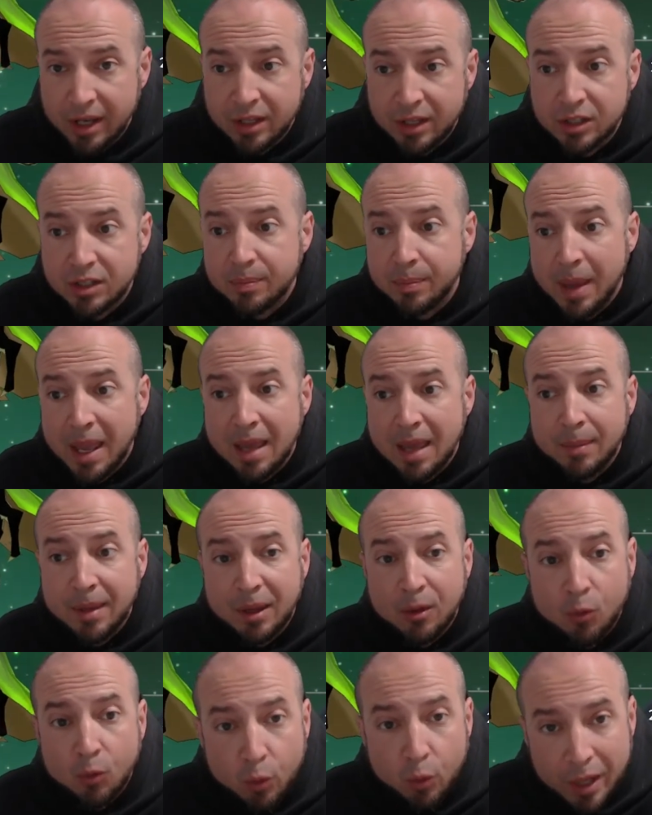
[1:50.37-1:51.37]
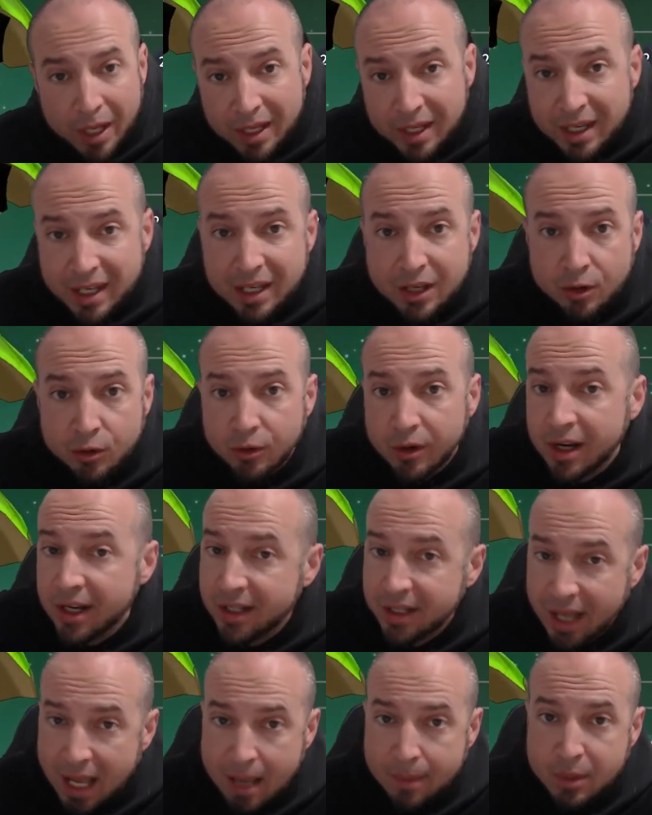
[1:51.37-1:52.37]
and spamming Windy
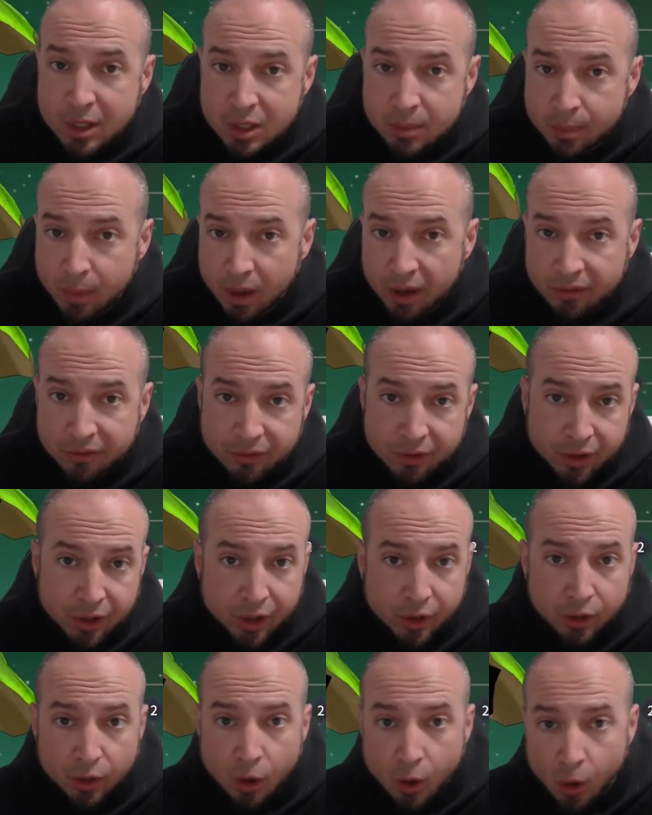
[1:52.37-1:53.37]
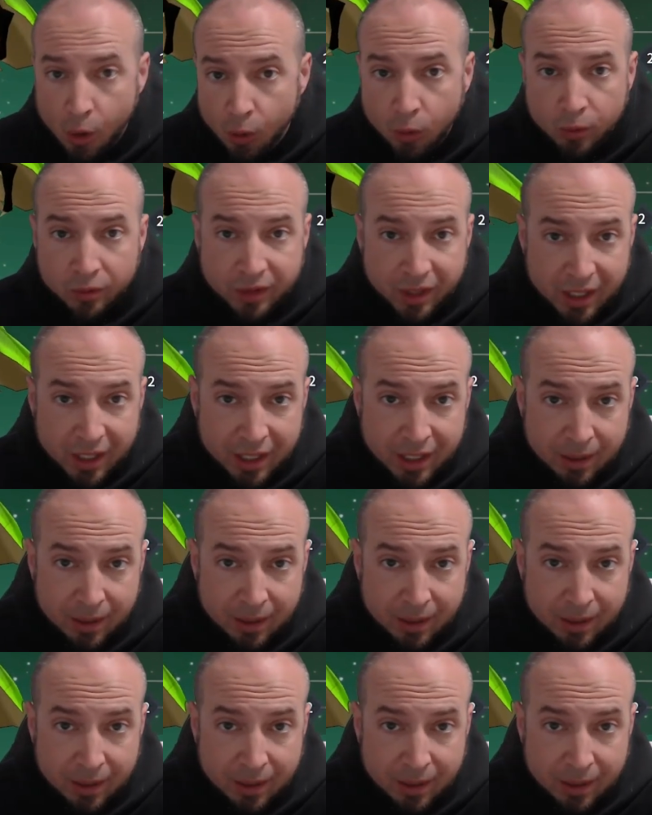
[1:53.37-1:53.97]
crit damage buff for your whole